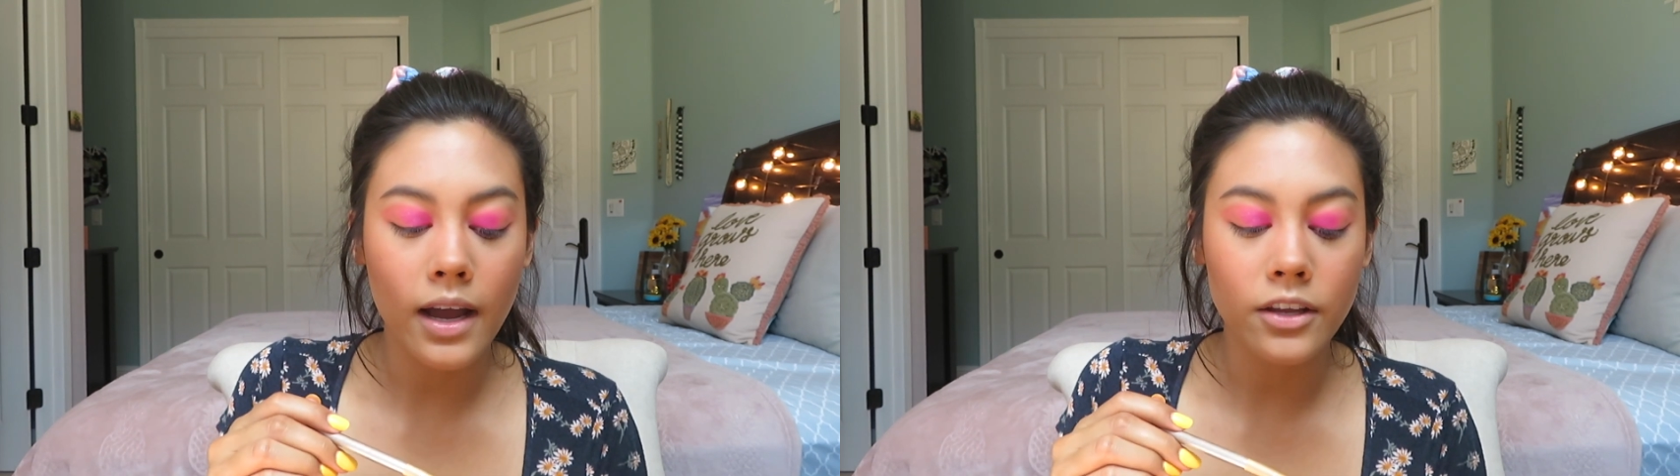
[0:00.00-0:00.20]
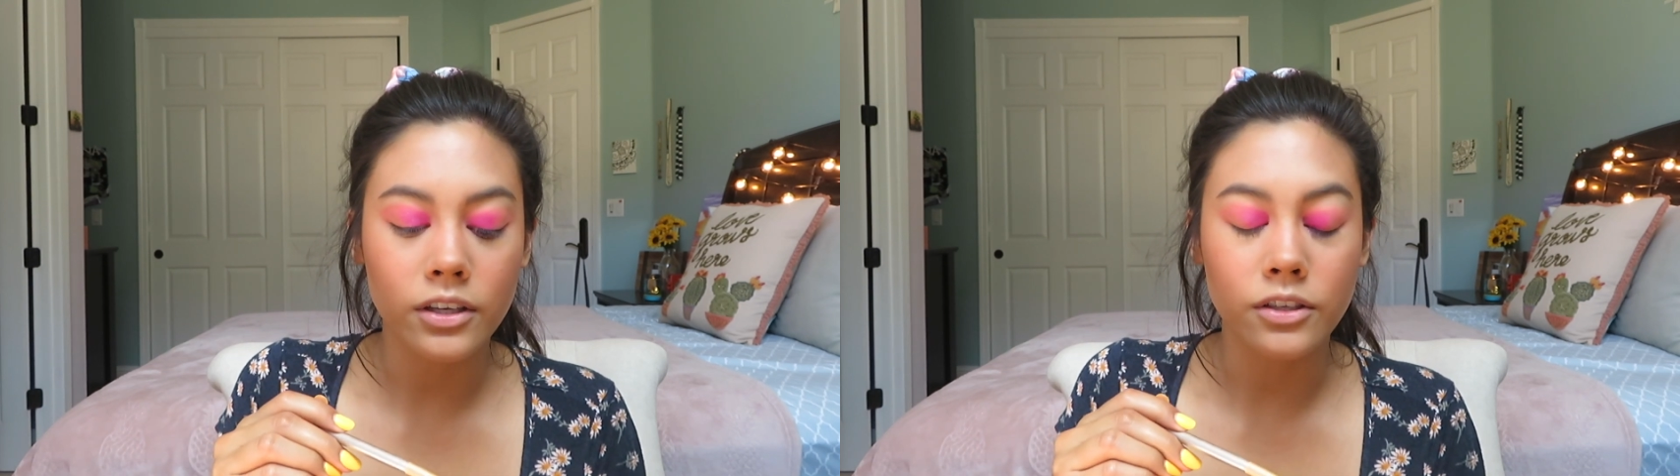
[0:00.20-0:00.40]

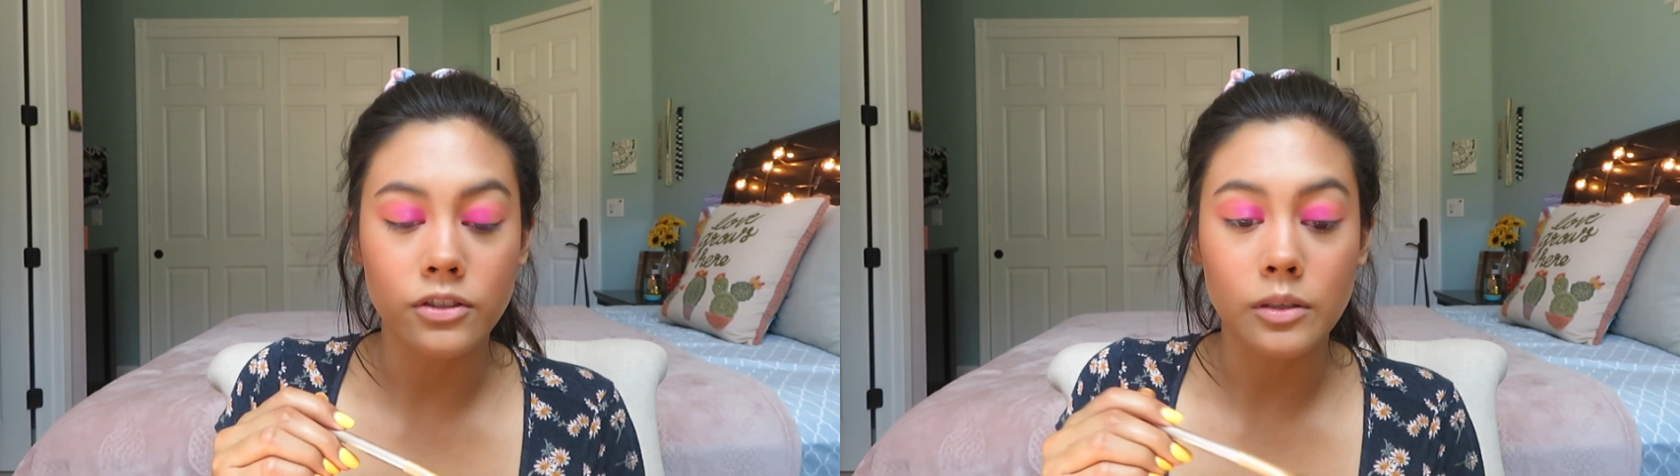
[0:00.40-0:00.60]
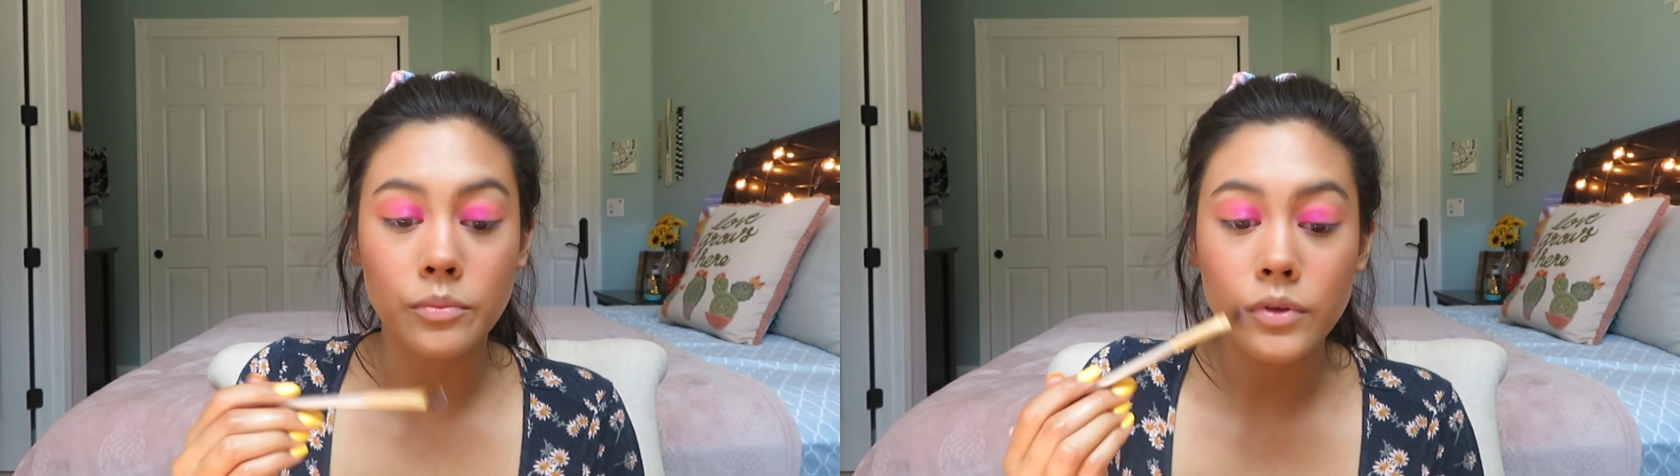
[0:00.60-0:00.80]
you can
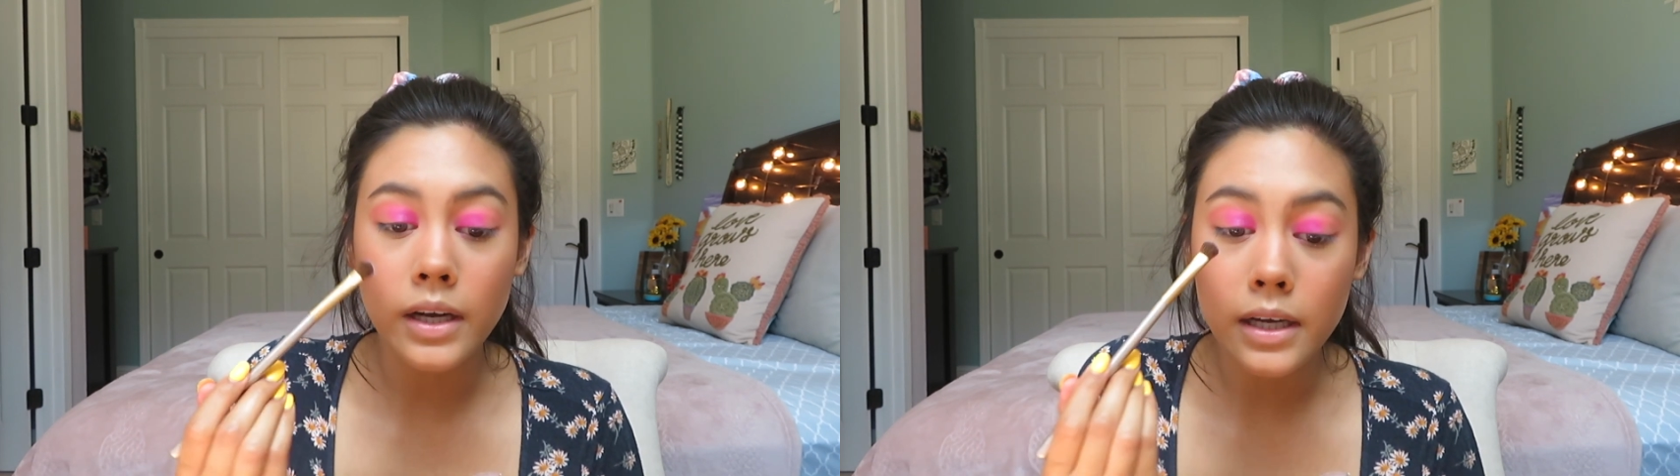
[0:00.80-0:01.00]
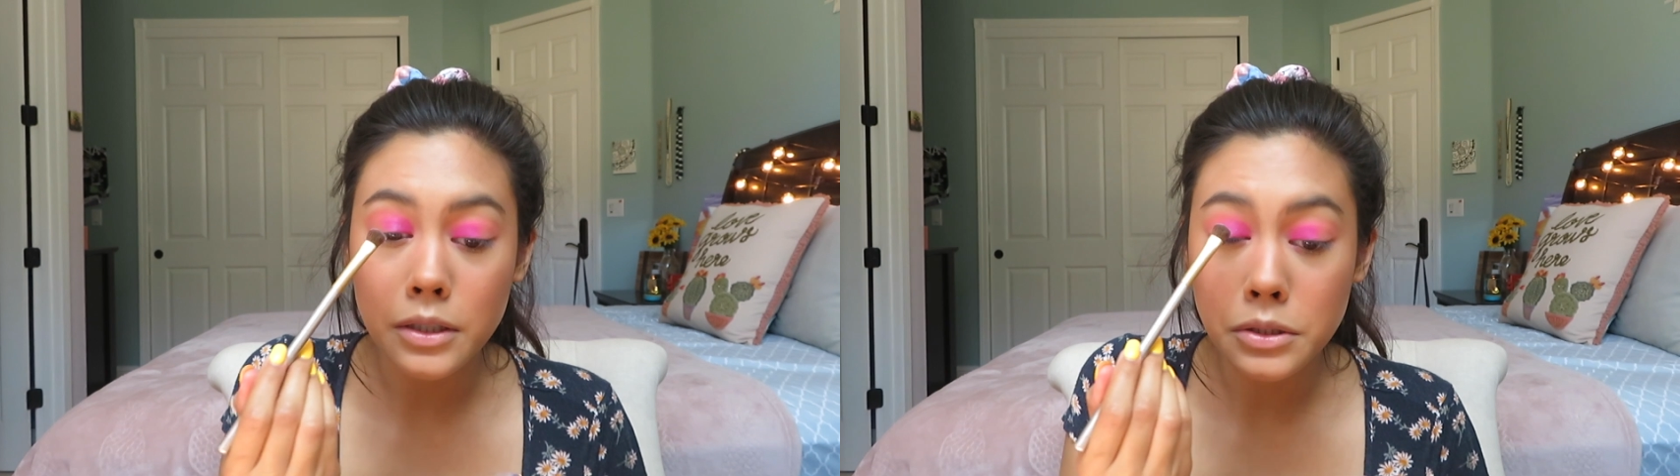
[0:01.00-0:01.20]
use a
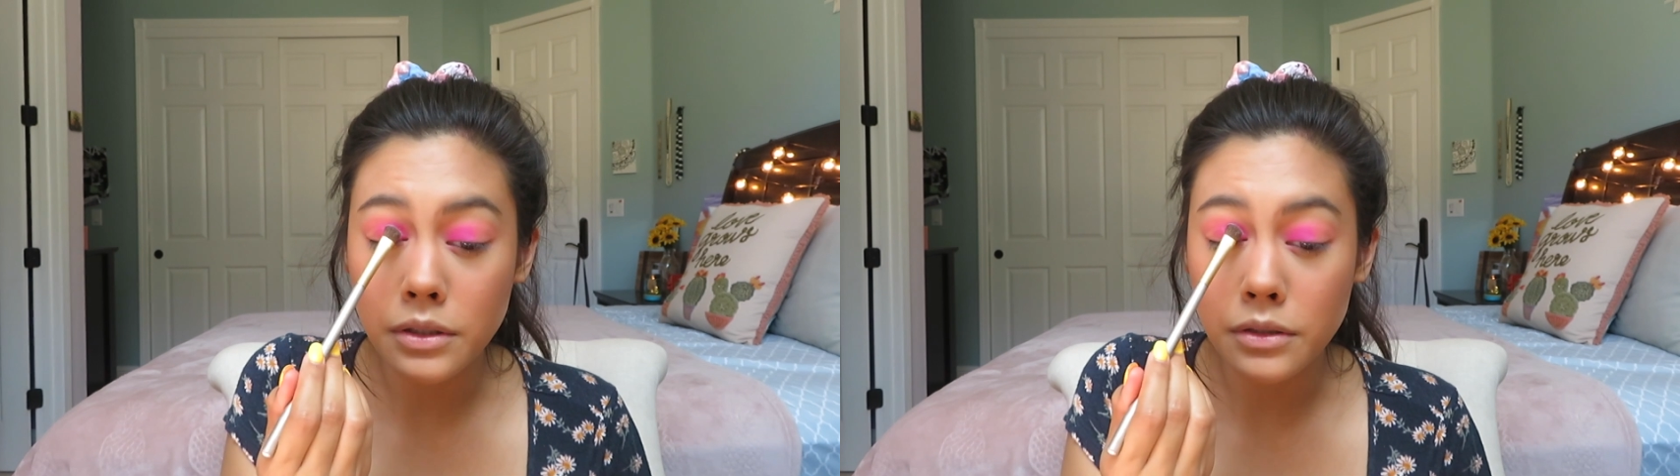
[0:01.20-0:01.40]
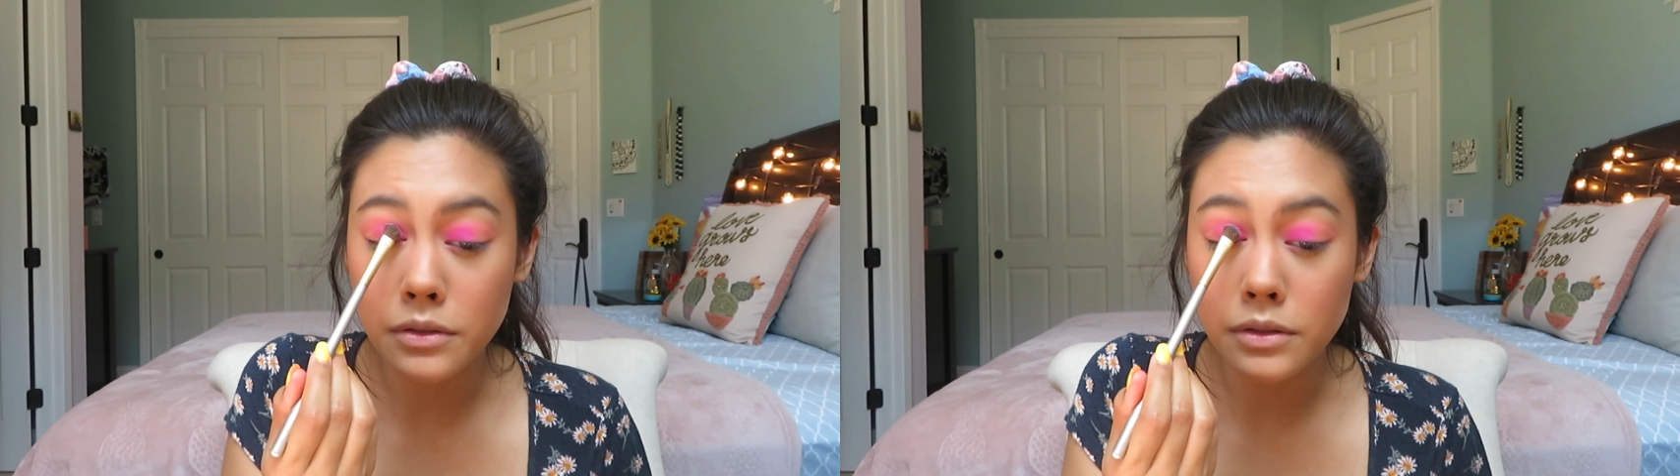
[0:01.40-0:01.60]
brush, you
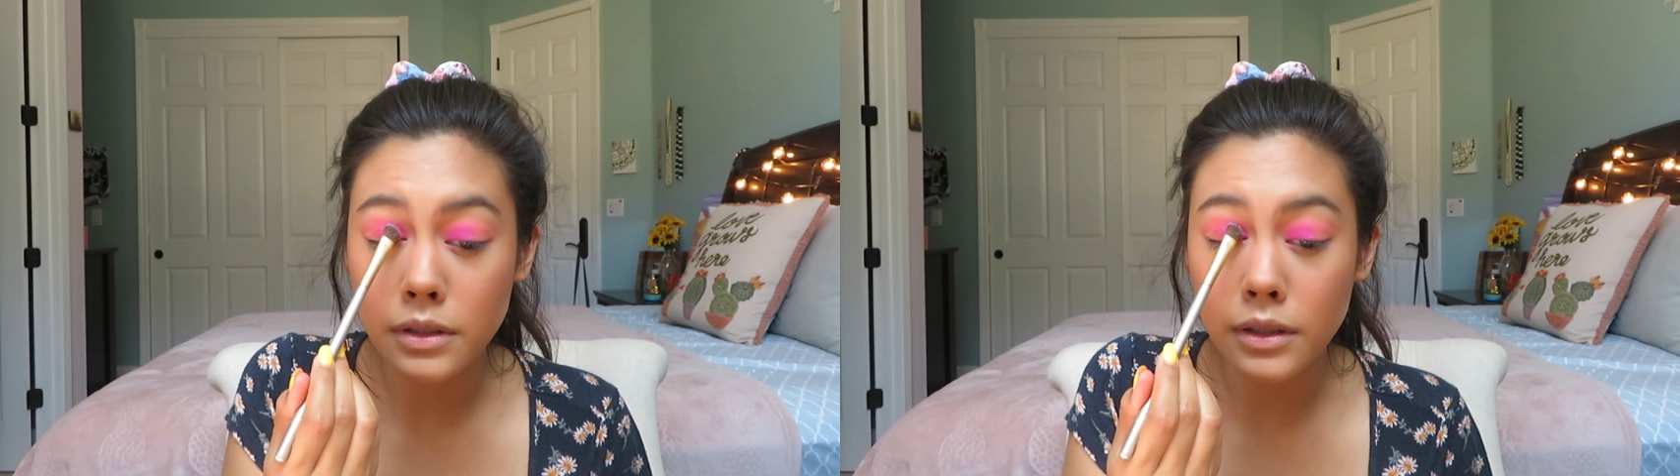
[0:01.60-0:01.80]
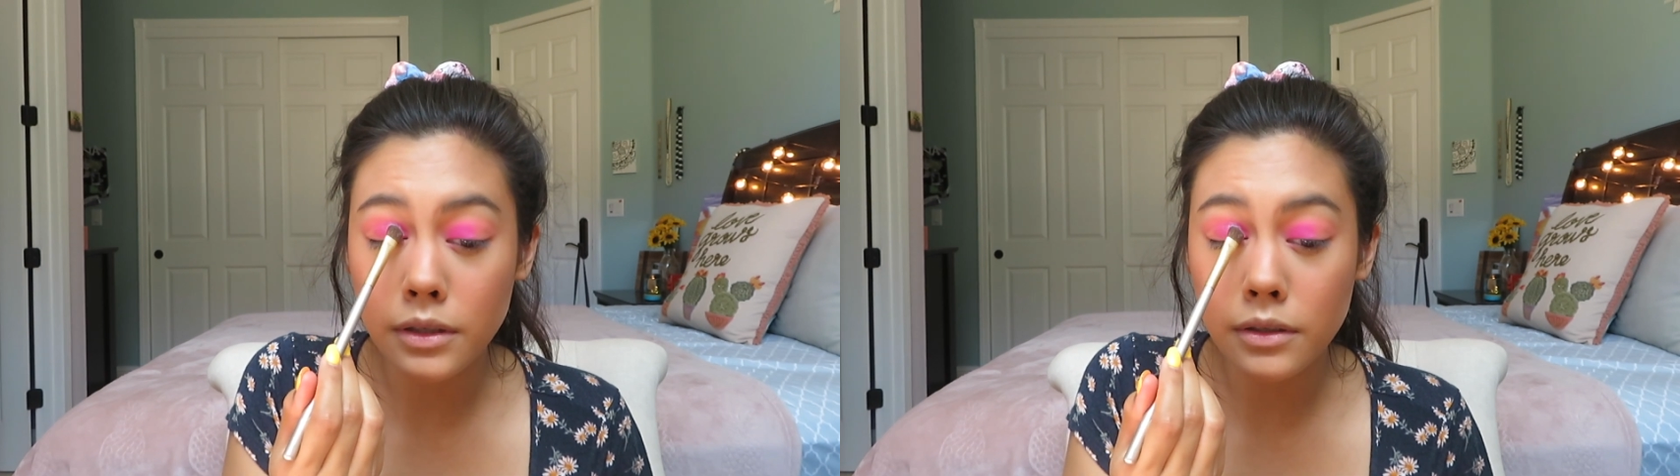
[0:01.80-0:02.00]
can use
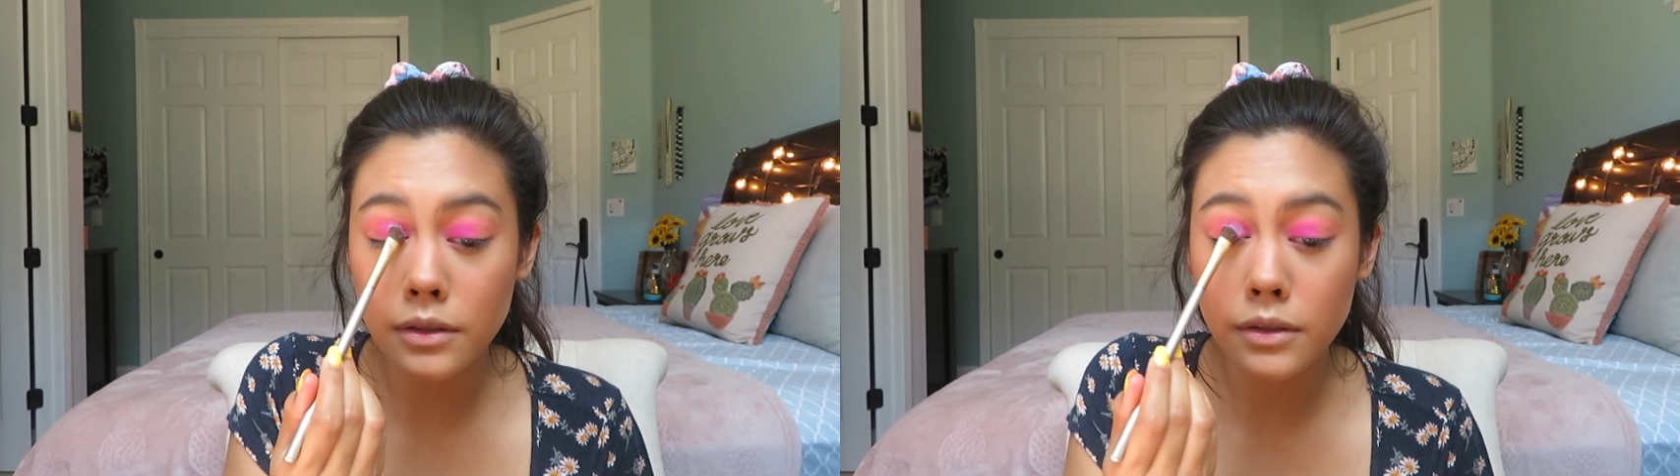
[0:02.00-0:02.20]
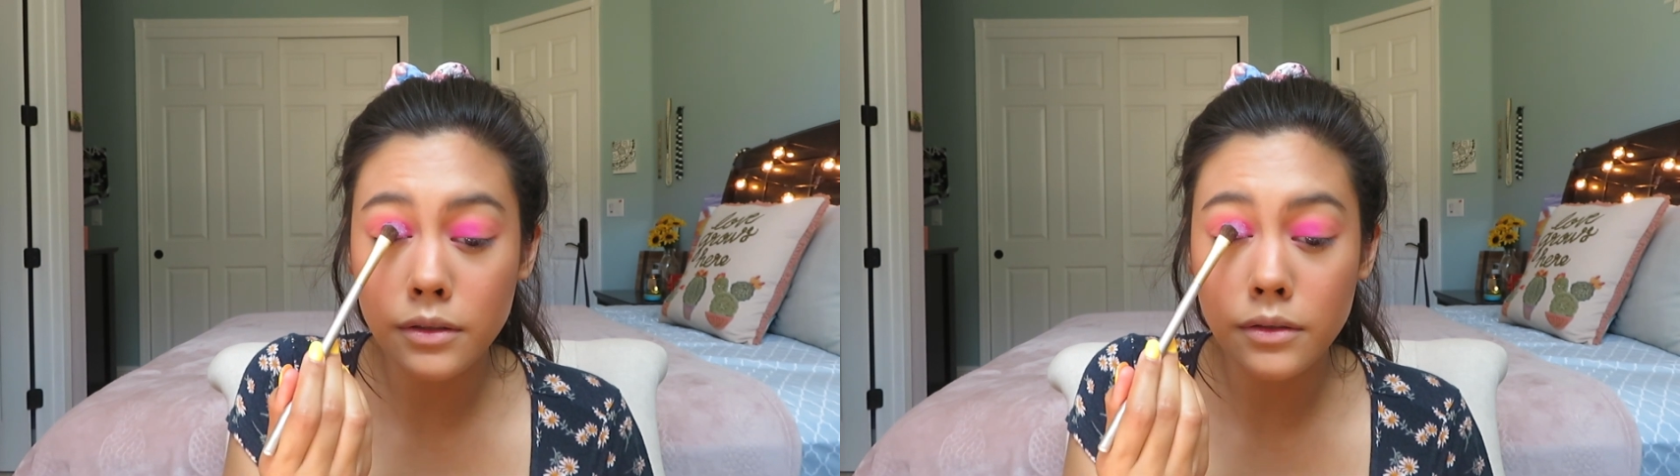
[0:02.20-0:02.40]
glitter
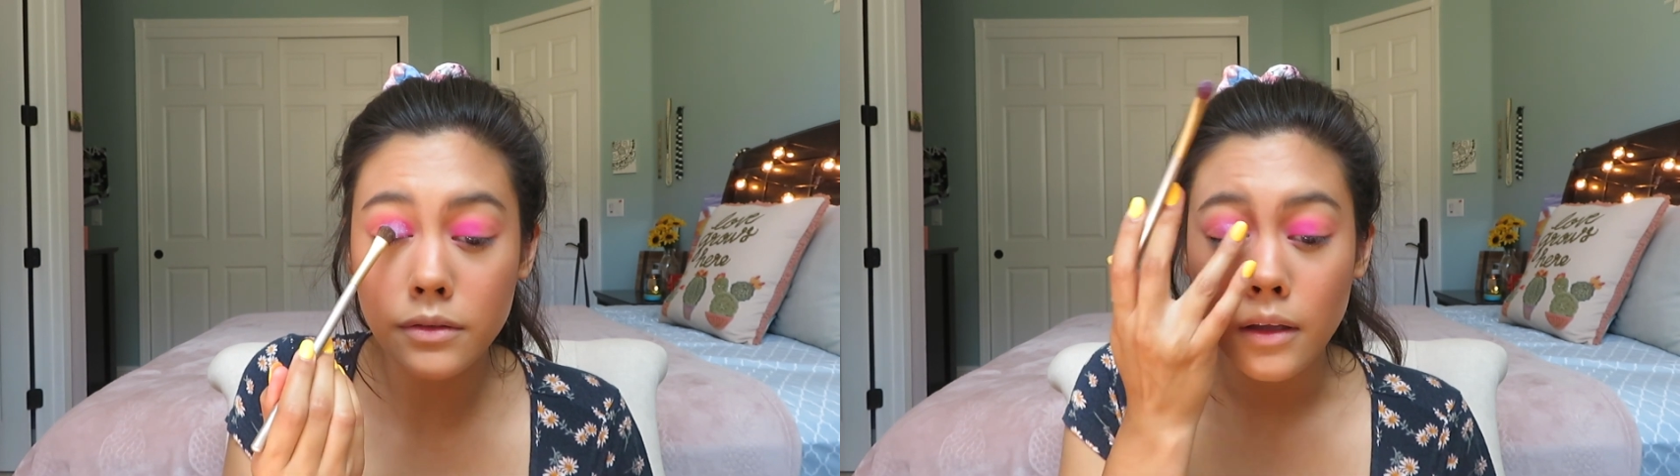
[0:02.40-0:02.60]
glue.